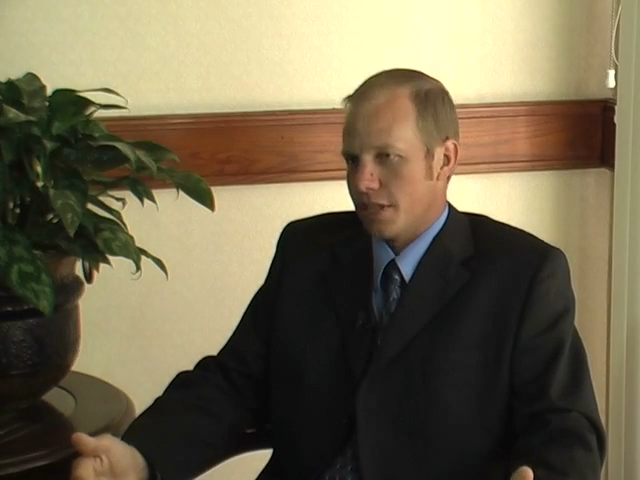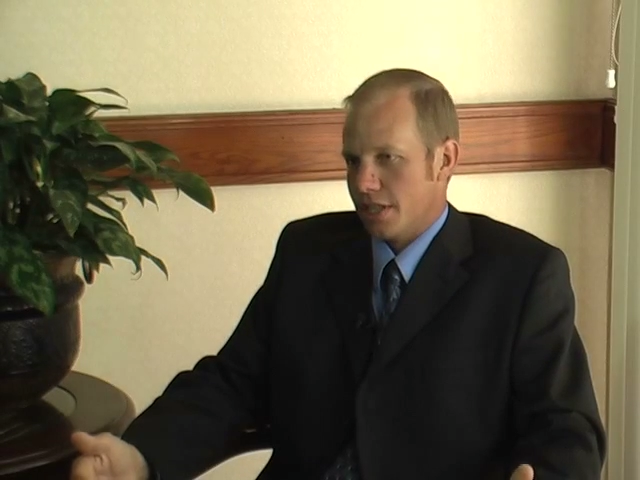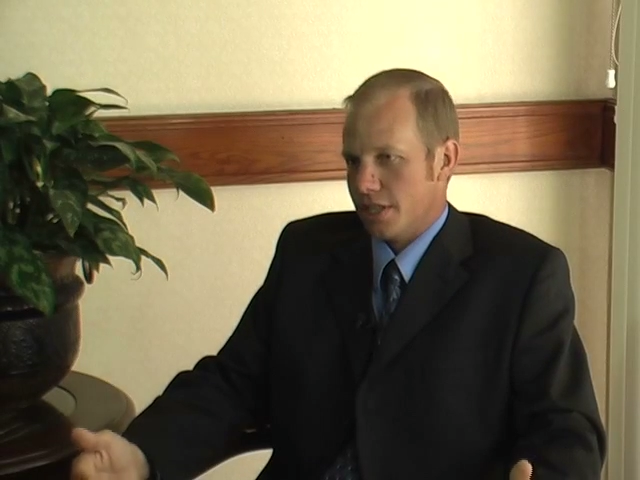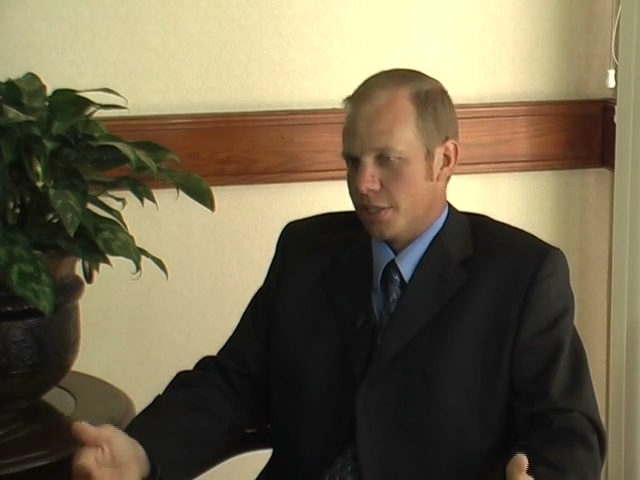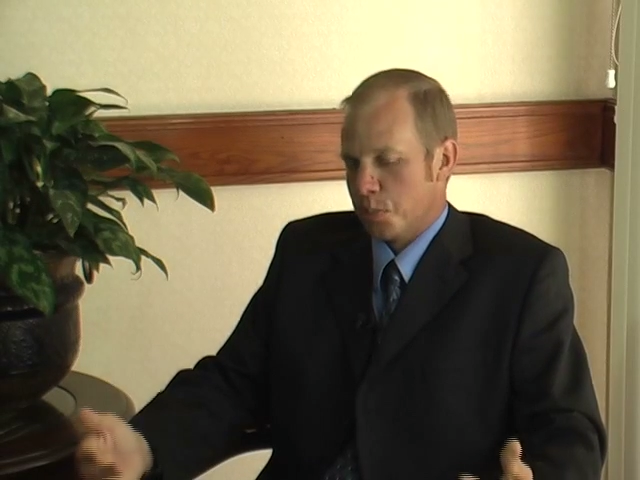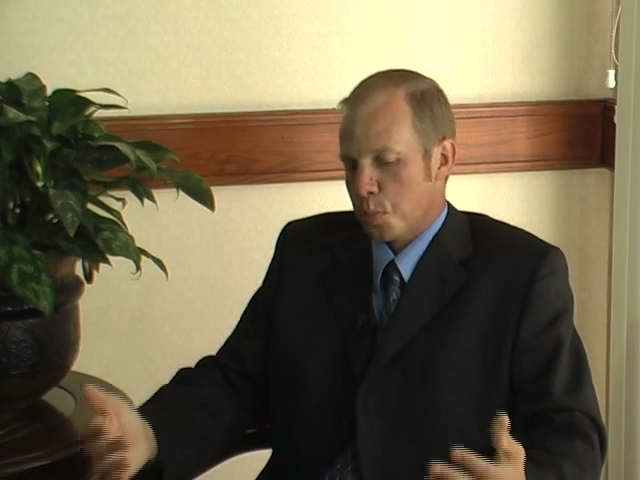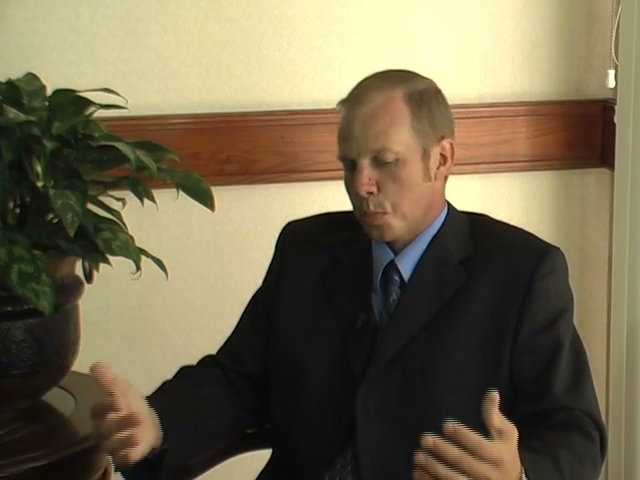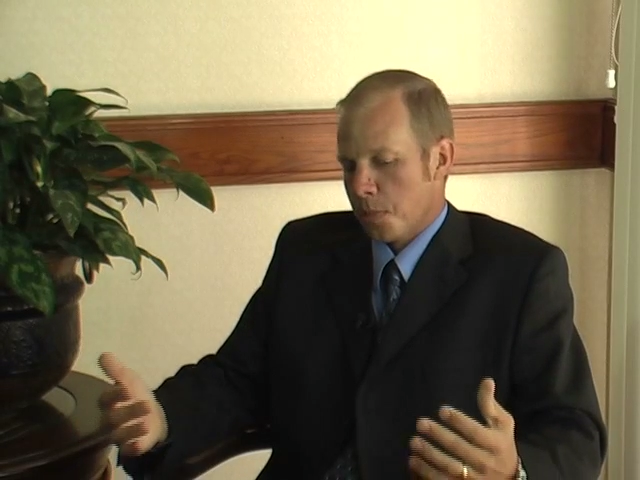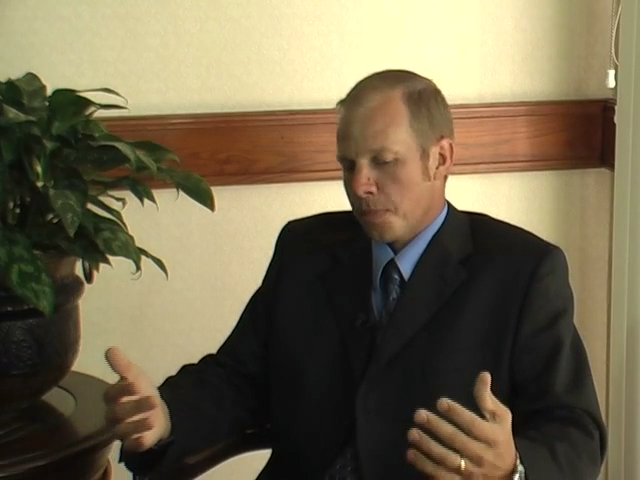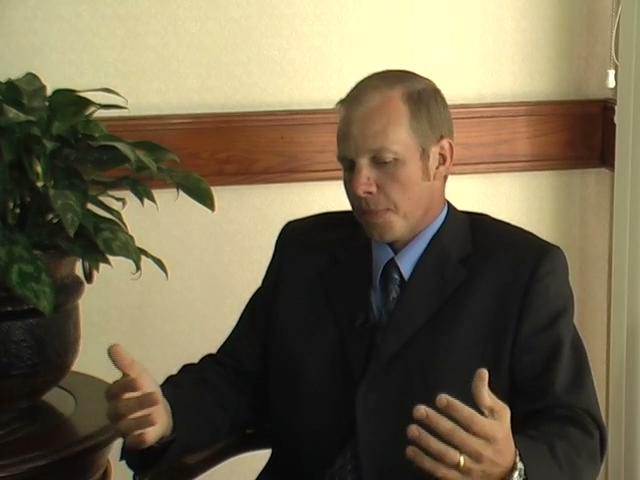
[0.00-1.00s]
is
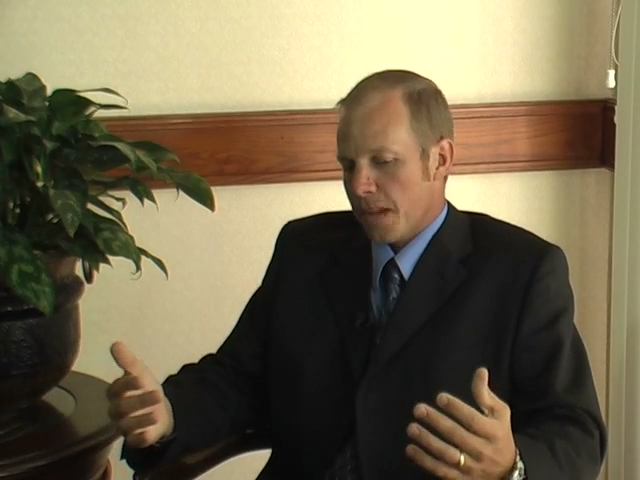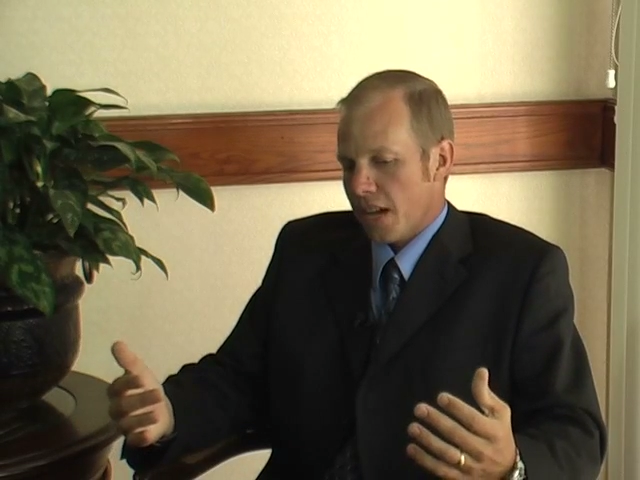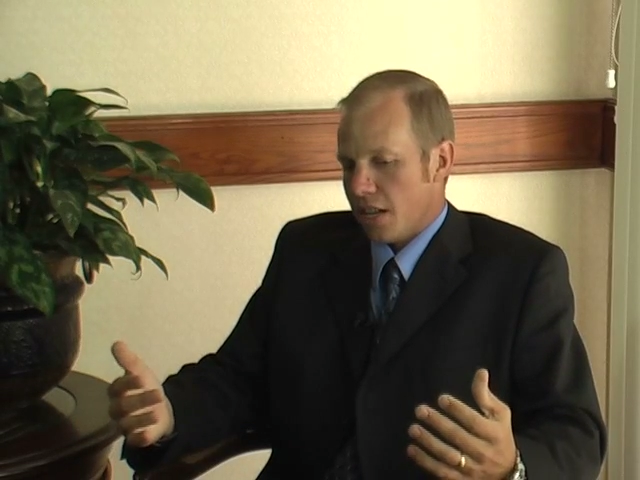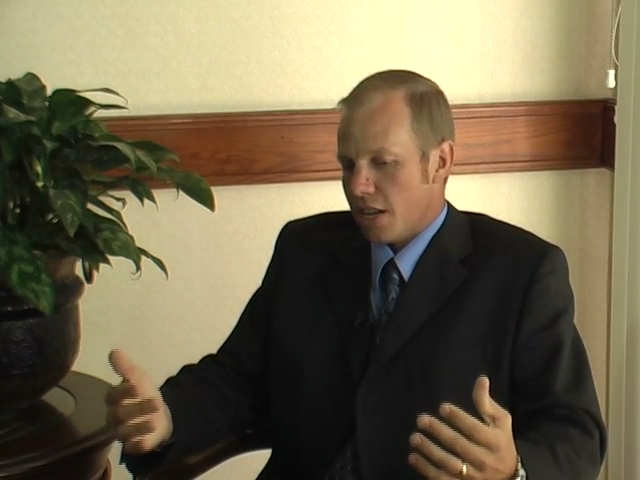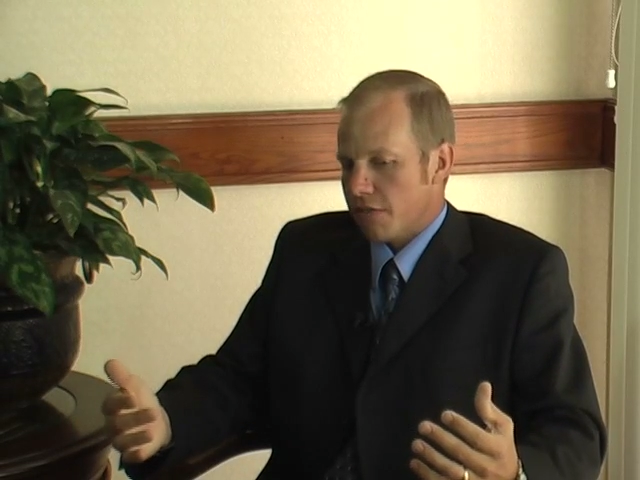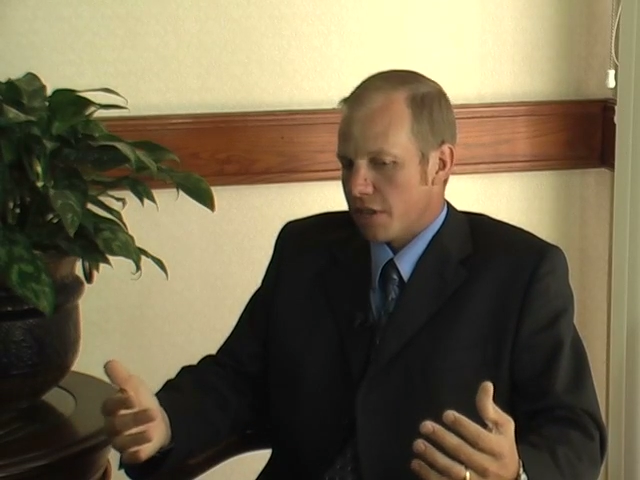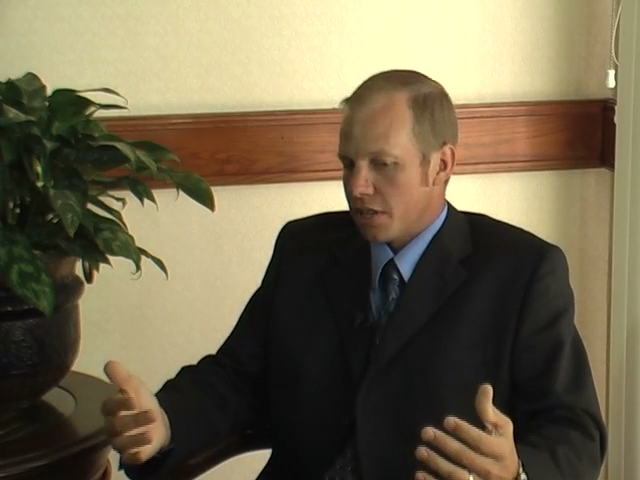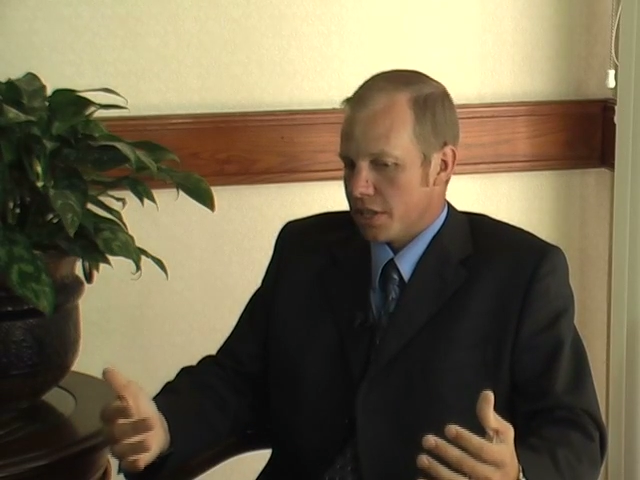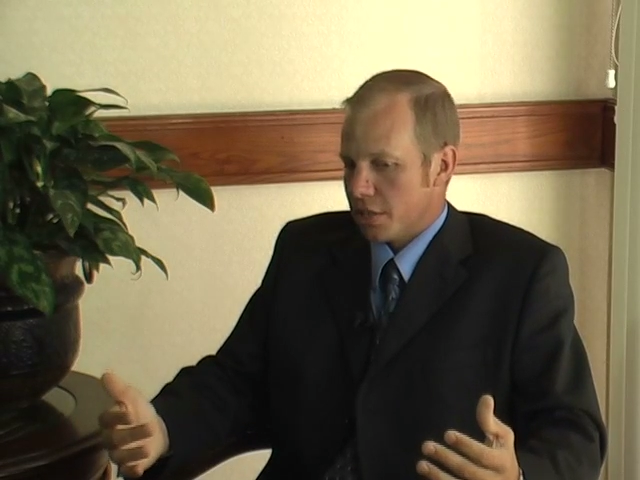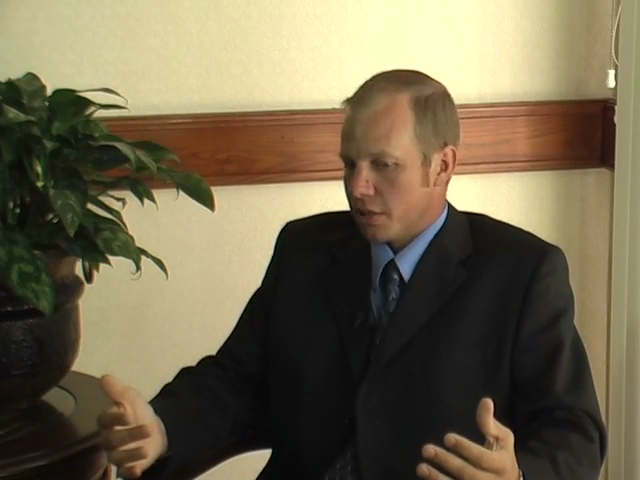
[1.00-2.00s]
a lot of our
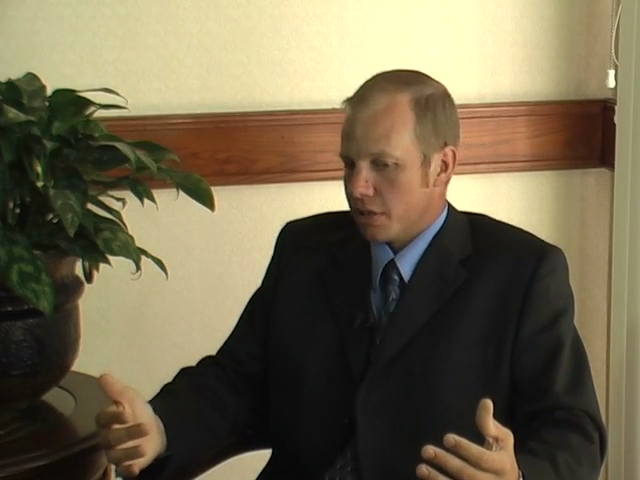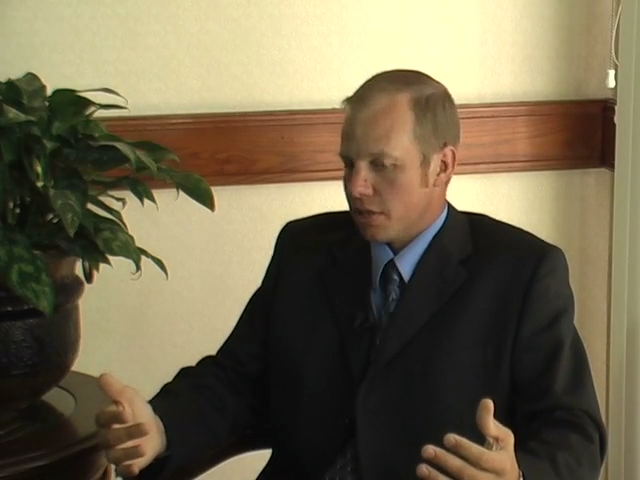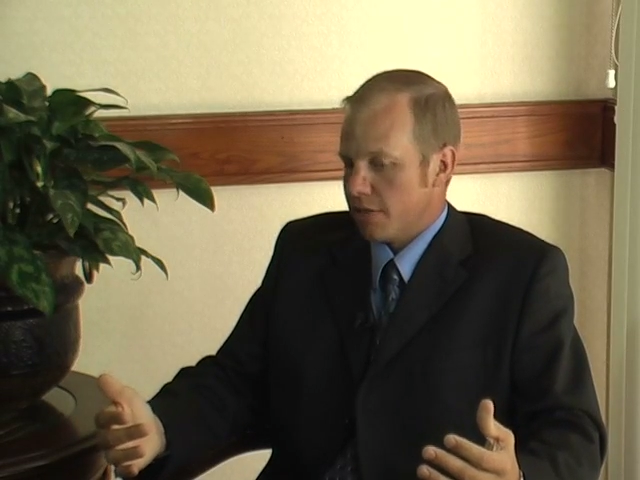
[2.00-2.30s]
historical